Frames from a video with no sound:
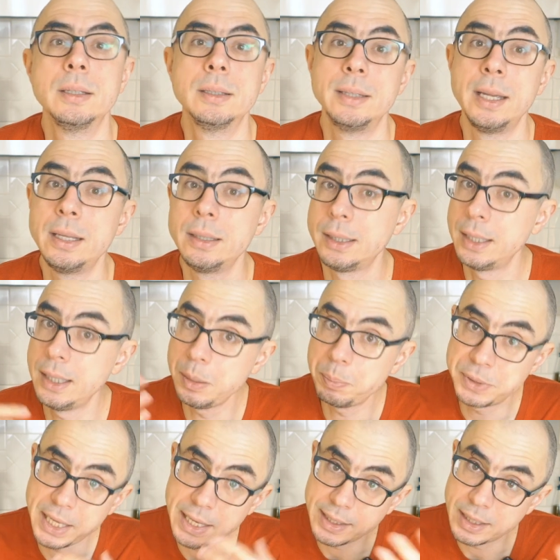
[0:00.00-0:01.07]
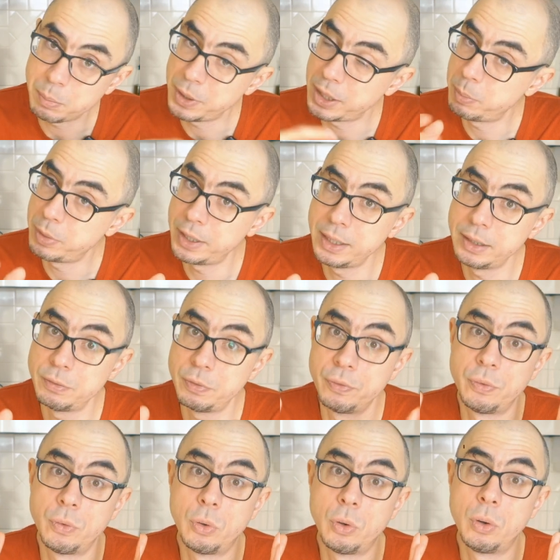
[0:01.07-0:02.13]
Then keep taking Berberine
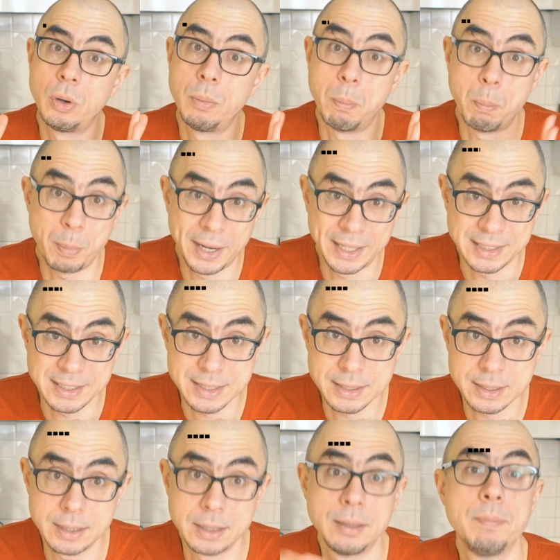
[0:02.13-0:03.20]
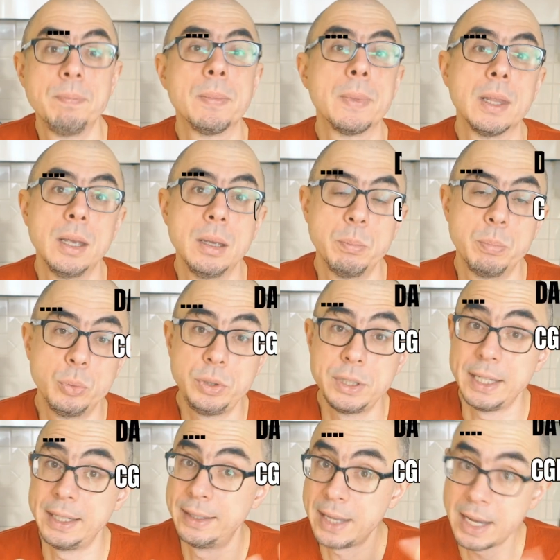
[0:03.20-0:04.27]
for months. Put
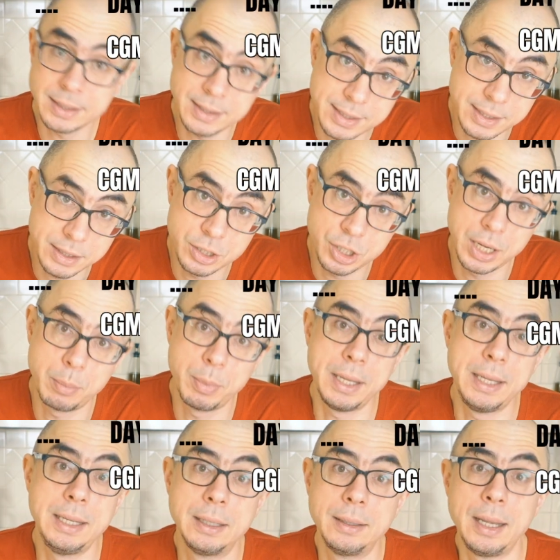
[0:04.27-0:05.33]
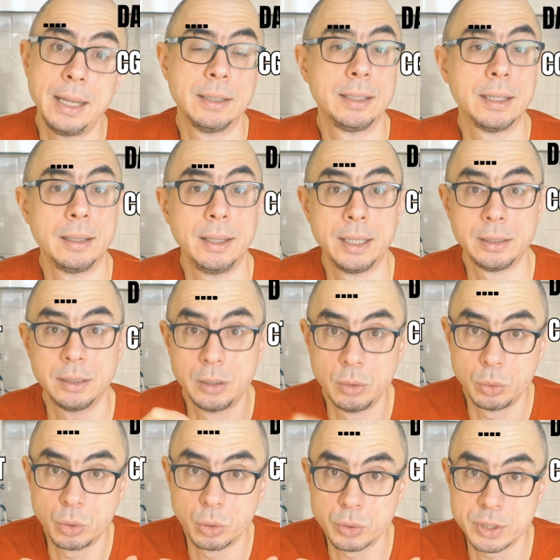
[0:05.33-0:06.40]
another CGM in and collect
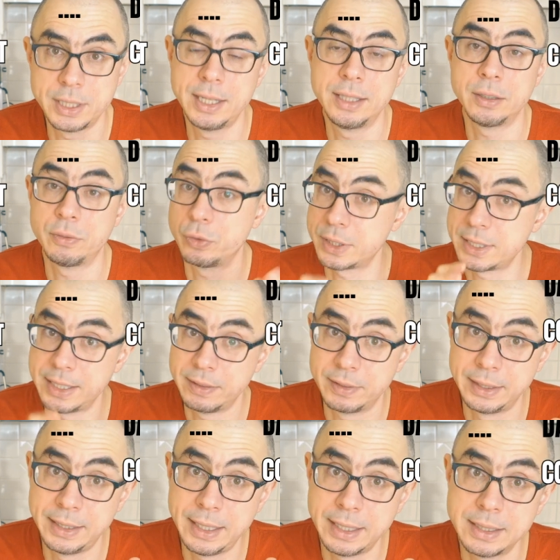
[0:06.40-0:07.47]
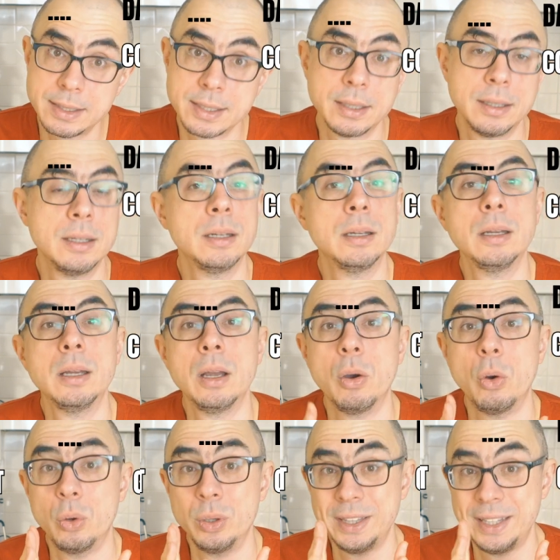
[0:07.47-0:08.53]
glucose data for 7 days.
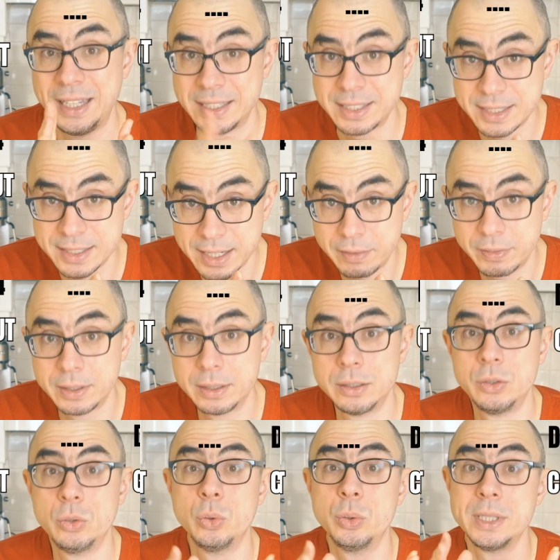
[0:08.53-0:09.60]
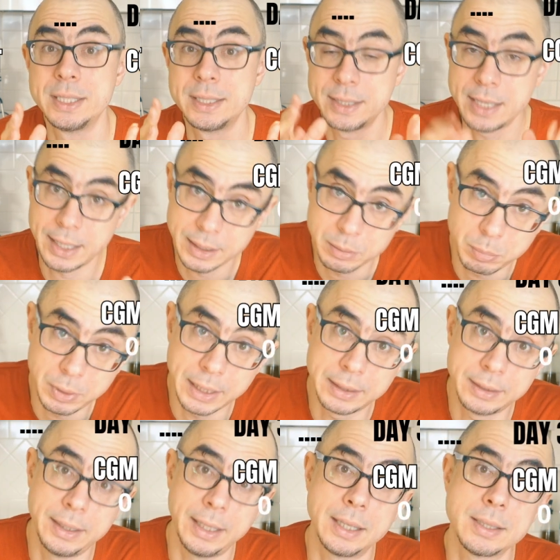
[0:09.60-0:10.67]
On day 7, do a second
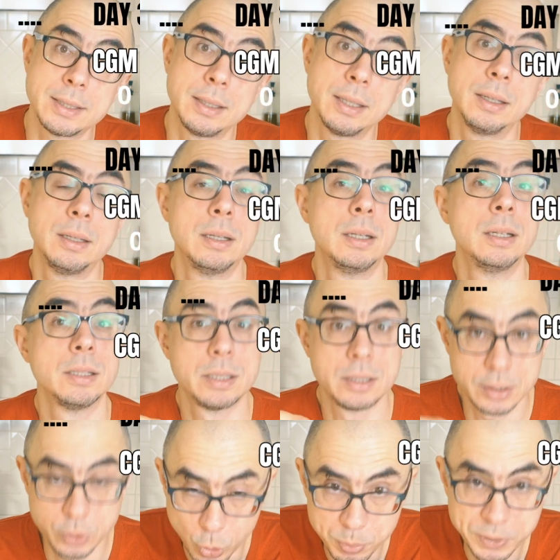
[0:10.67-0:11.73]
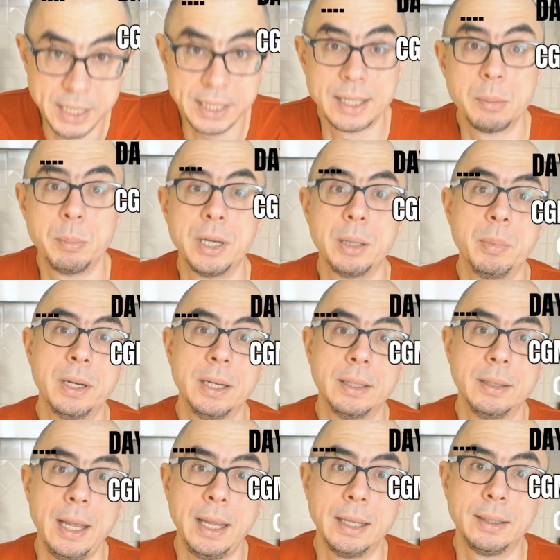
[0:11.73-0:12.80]
blood test, stop taking
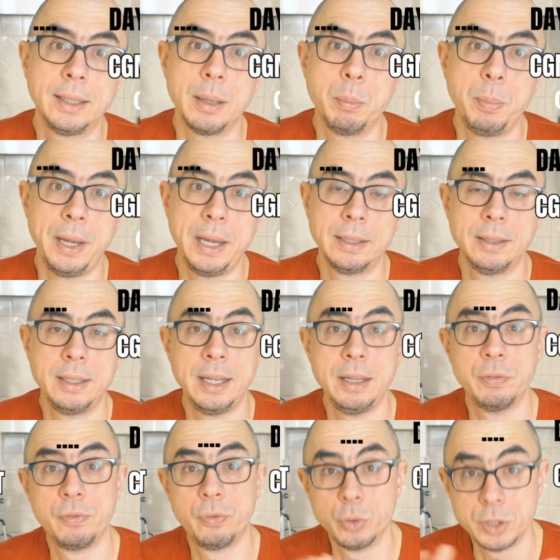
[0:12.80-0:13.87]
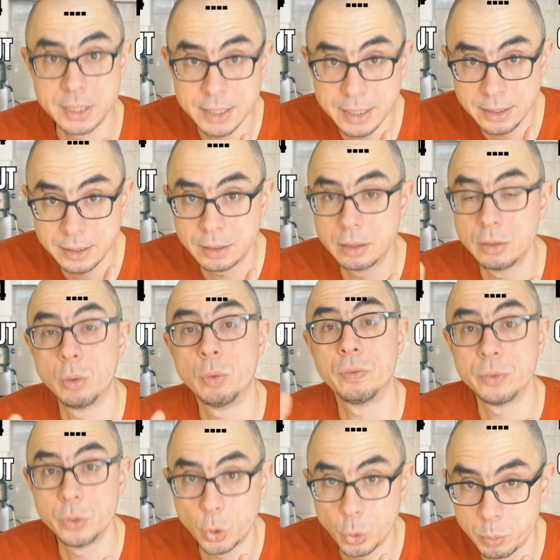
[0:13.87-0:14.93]
Berberine, and compare day 14
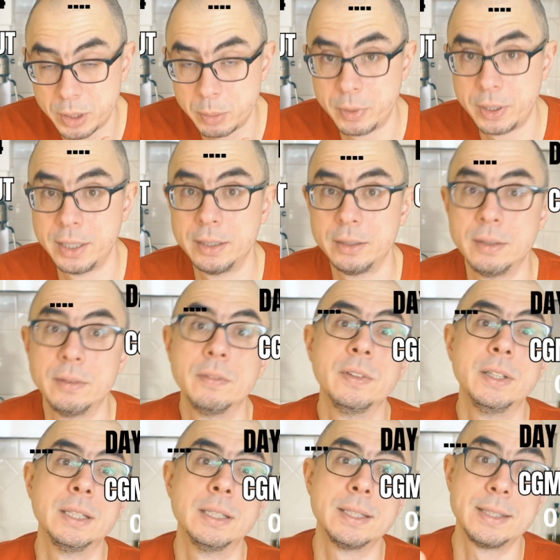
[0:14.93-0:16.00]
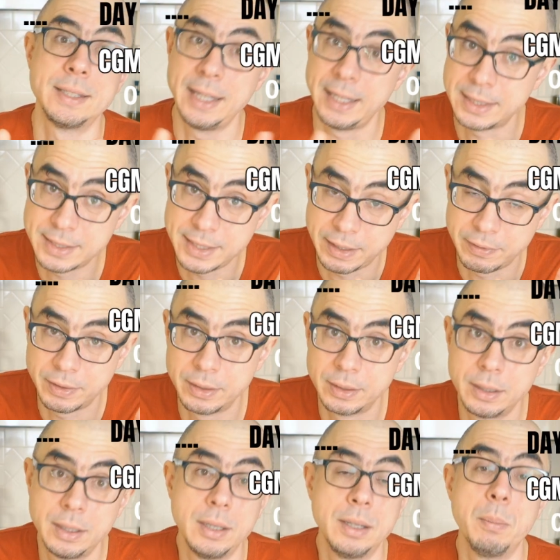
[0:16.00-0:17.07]
of no Berberine with day 7,
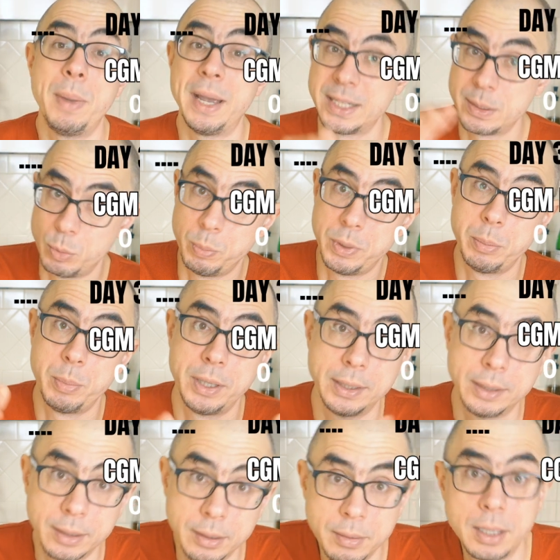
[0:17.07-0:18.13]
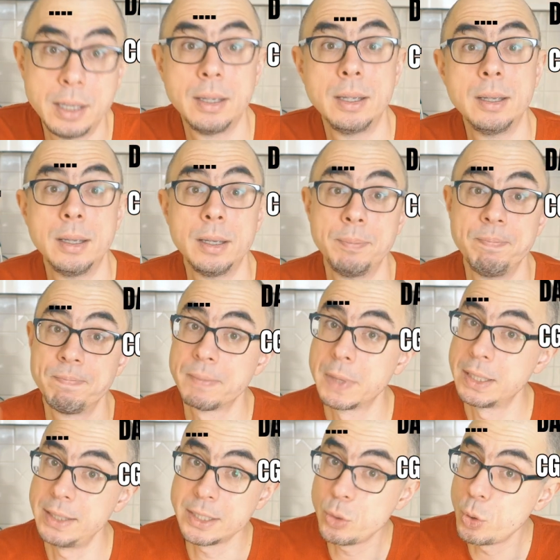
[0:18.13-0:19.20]
maximum Berberine.
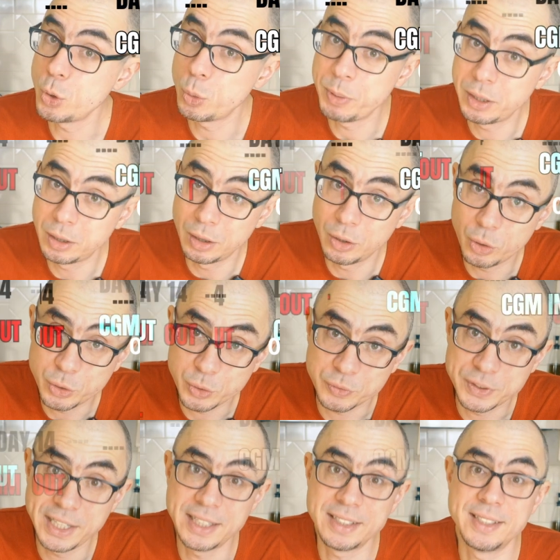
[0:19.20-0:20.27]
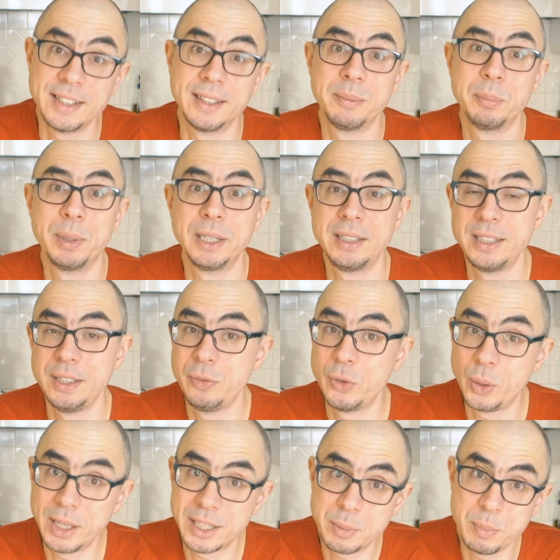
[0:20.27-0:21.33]
There's going to be a lot of data, but if you're
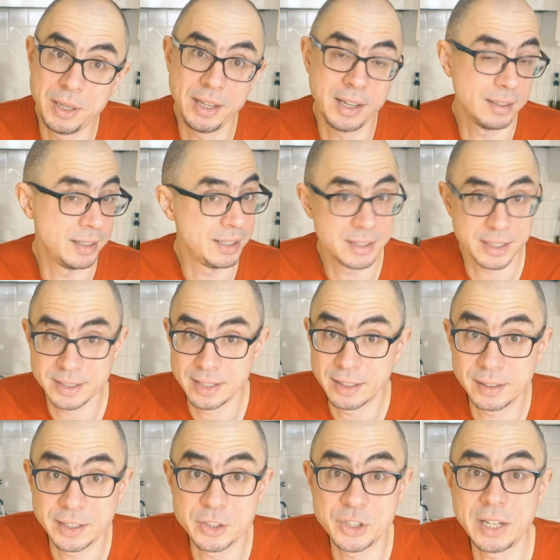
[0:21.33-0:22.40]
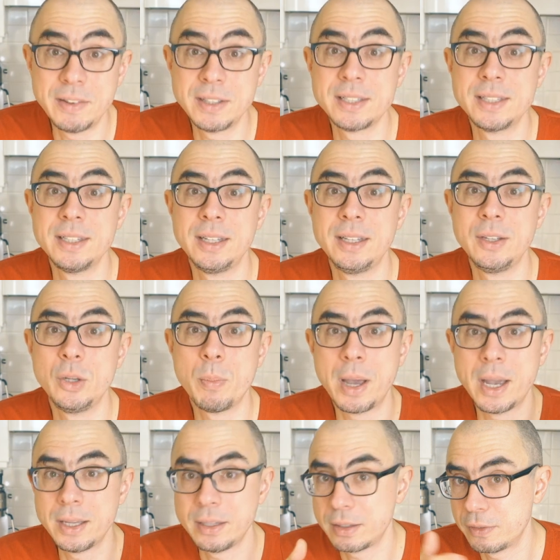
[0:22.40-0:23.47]
like me and interested in longevity, you
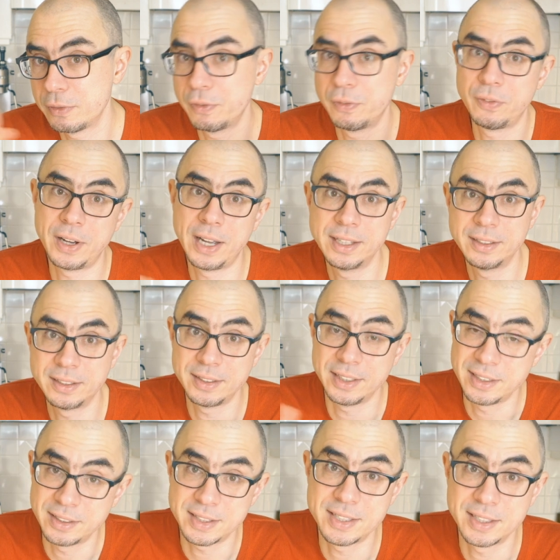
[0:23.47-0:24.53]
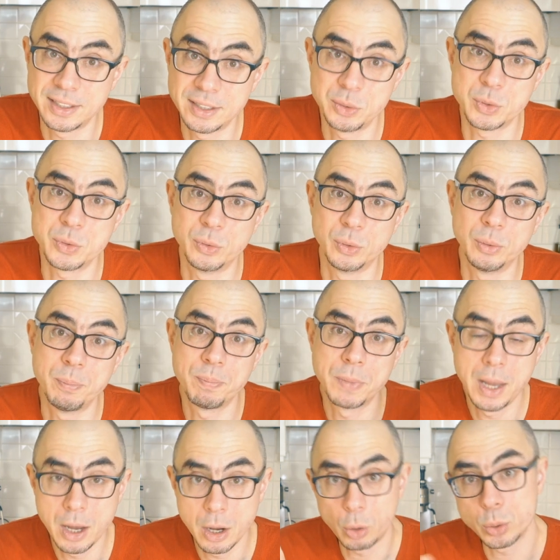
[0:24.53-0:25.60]
might find it interesting and useful.
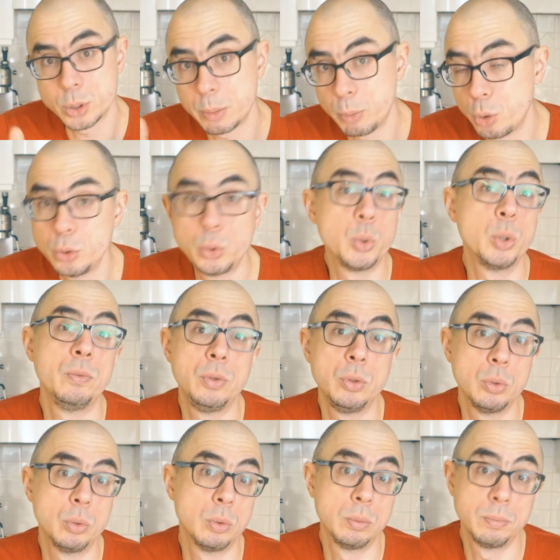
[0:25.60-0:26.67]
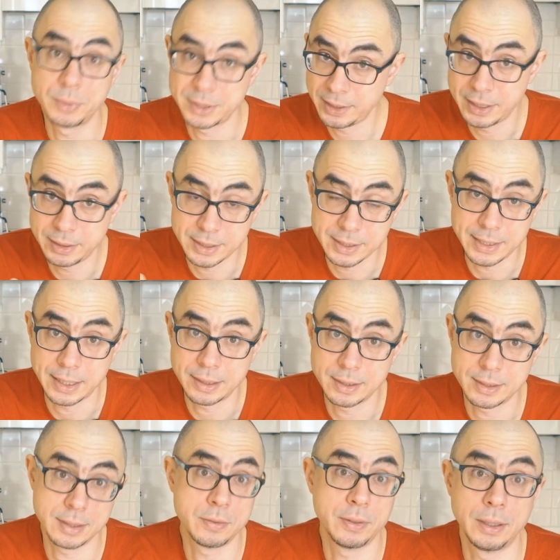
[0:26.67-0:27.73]
Also, I'm going to review the latest
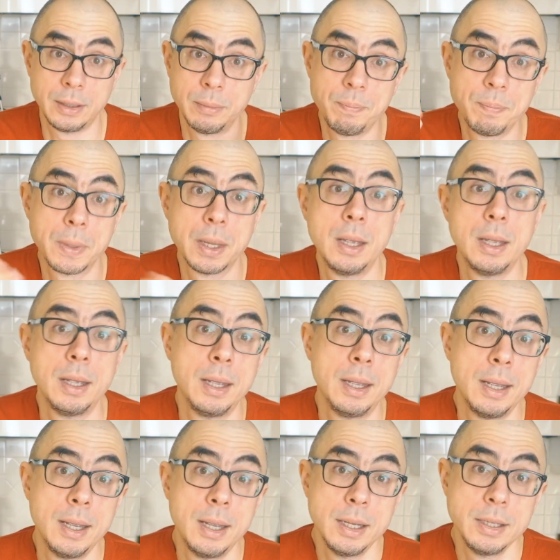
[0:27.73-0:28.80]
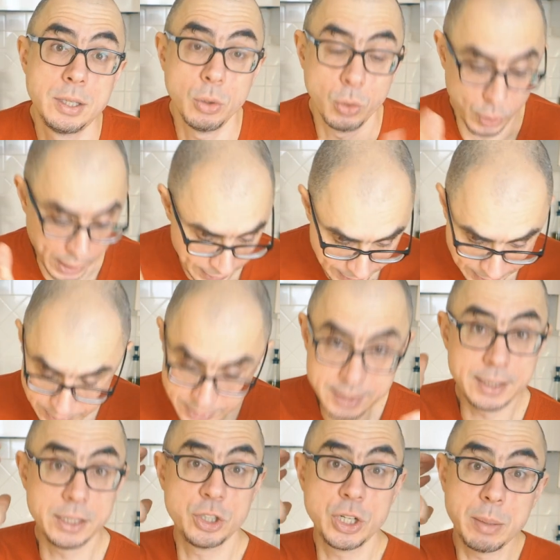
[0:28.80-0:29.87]
studies as well. So I had
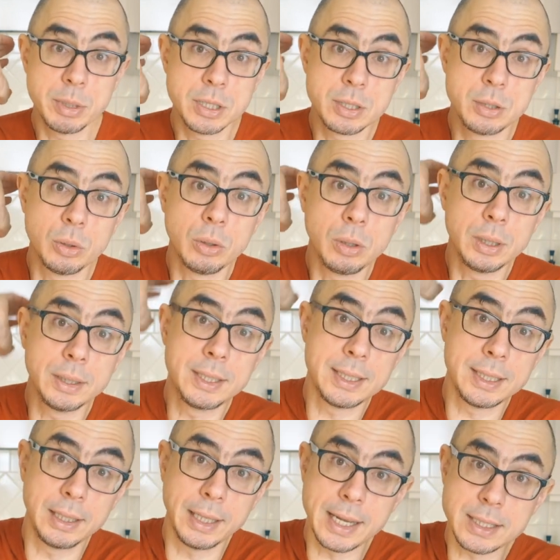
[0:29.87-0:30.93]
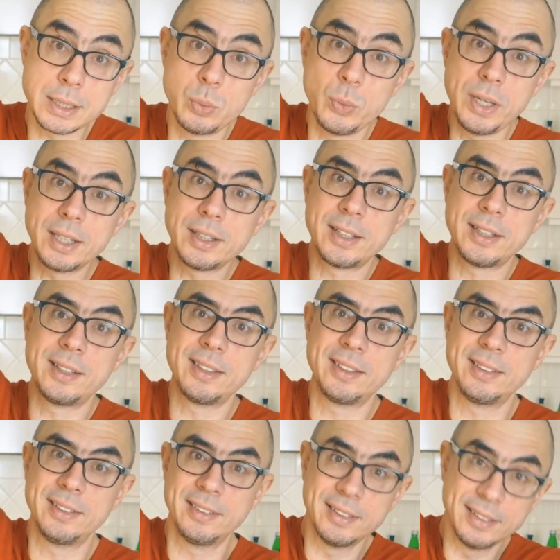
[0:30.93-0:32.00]
CGM installed last week,
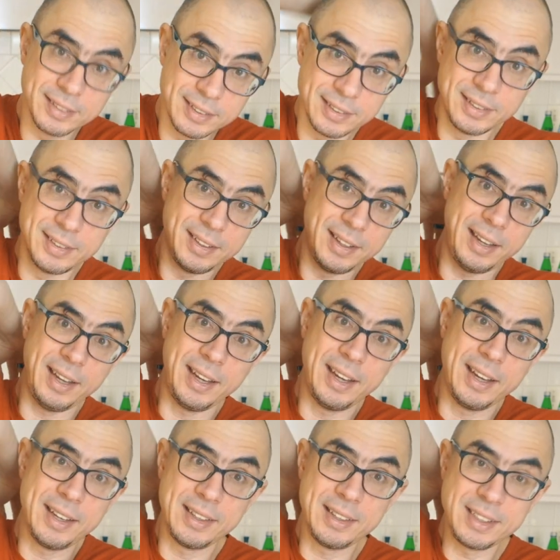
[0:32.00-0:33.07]
and